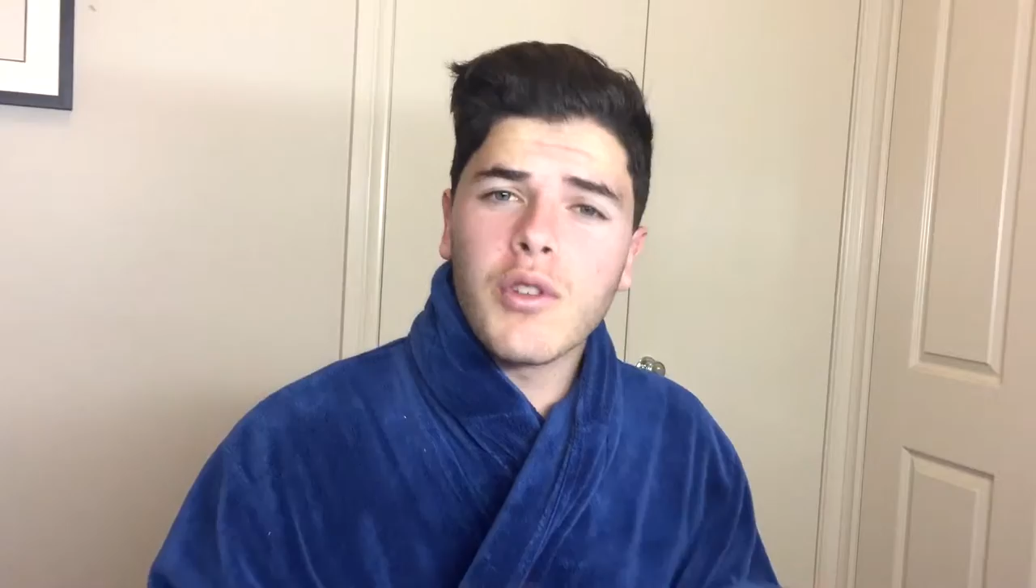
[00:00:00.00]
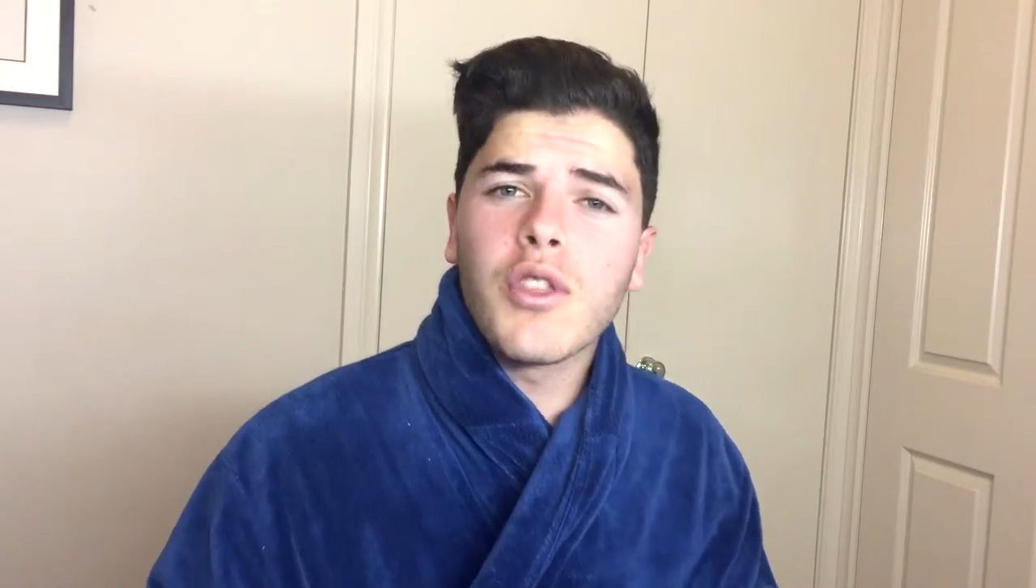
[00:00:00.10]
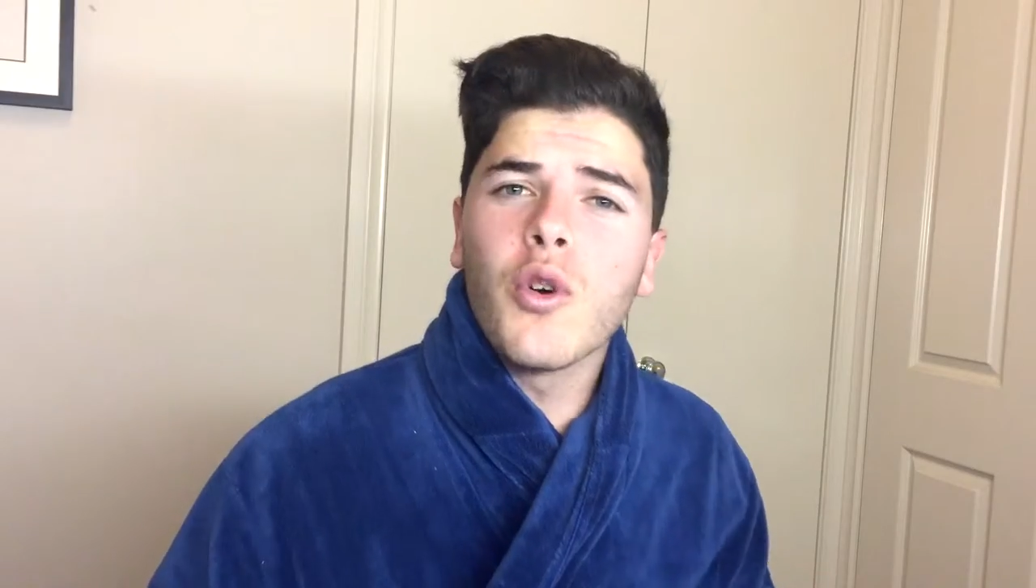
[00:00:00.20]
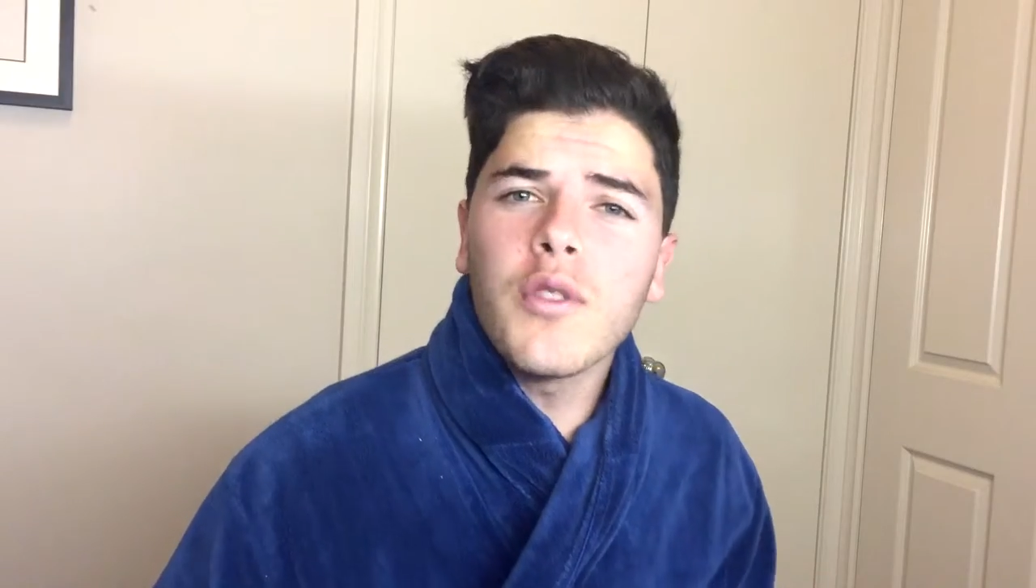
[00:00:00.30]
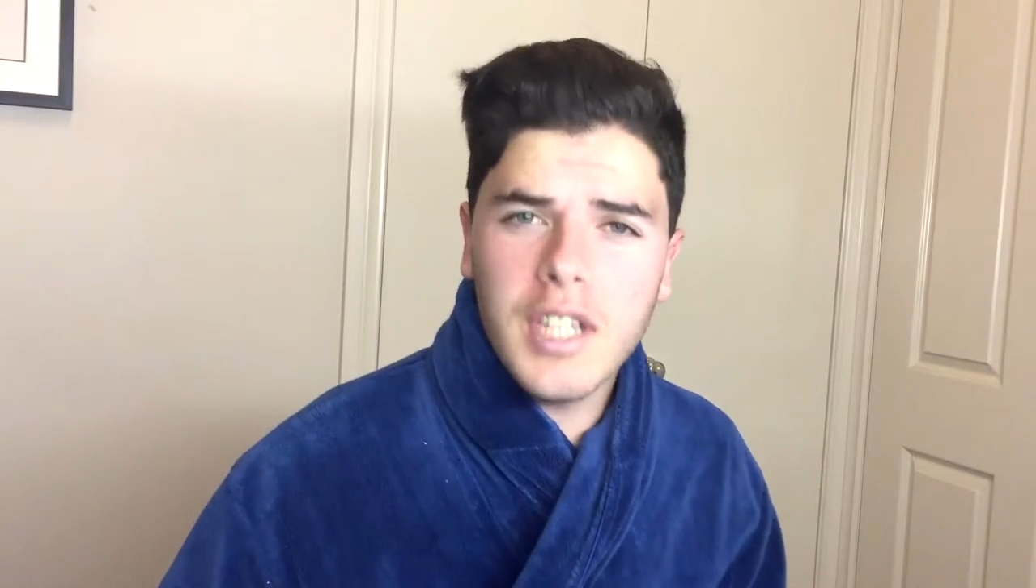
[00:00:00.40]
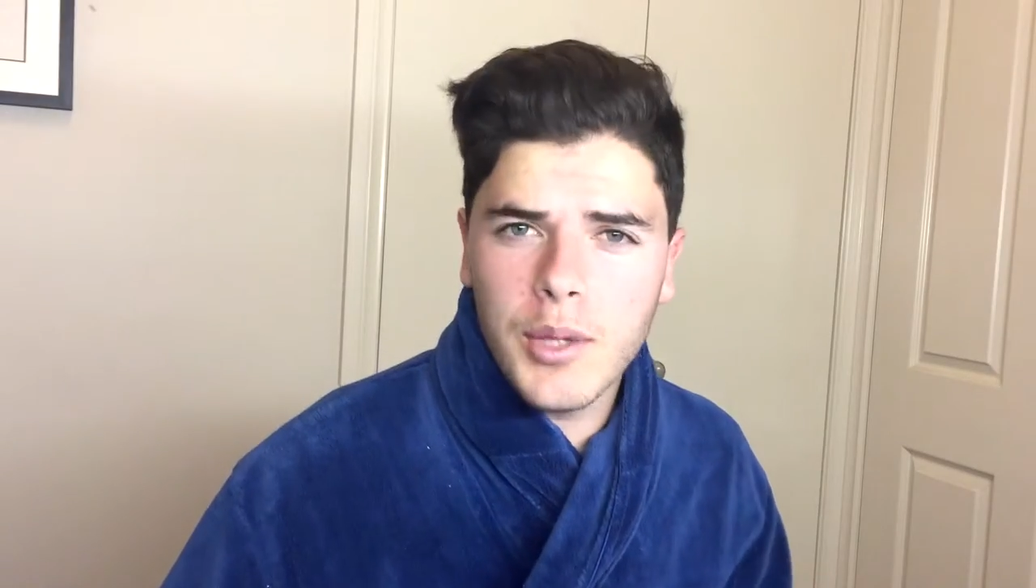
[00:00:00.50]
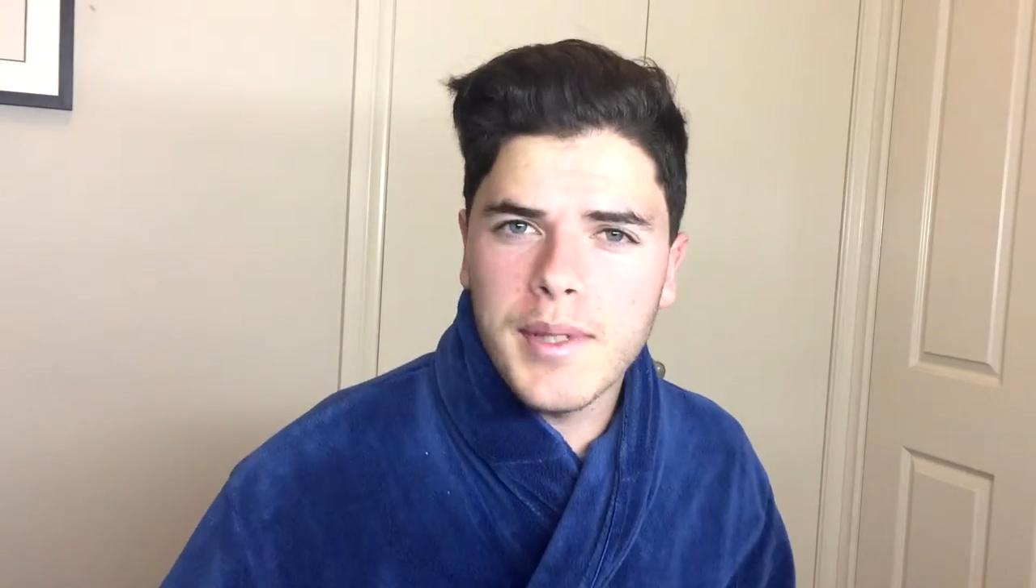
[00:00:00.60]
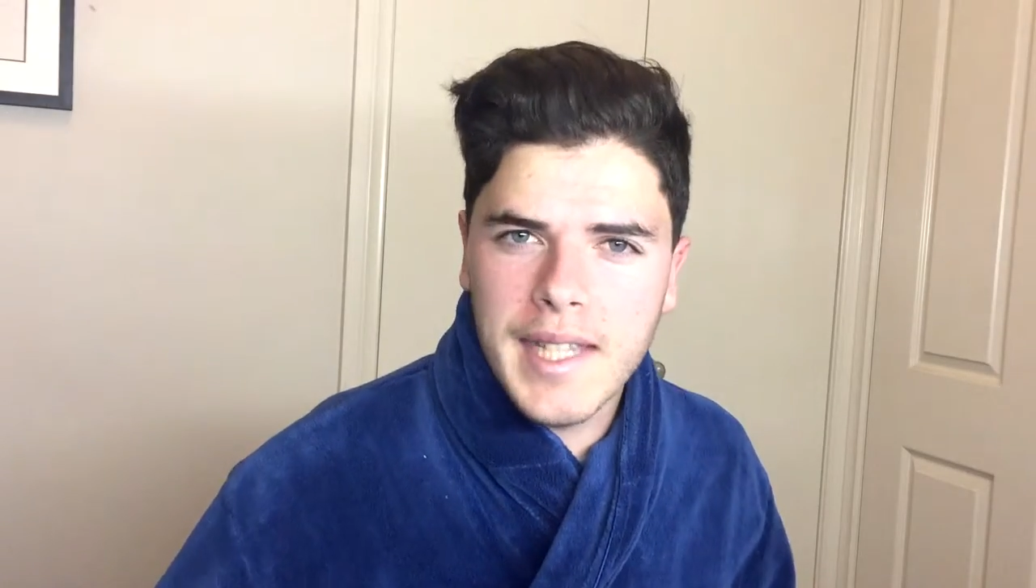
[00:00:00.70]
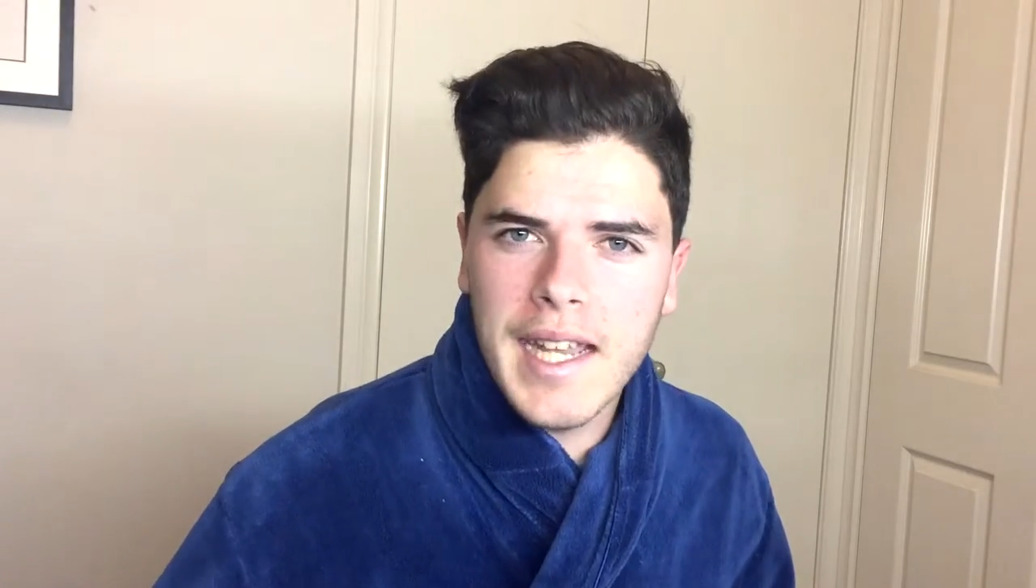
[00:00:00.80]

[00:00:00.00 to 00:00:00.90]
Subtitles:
thought that it was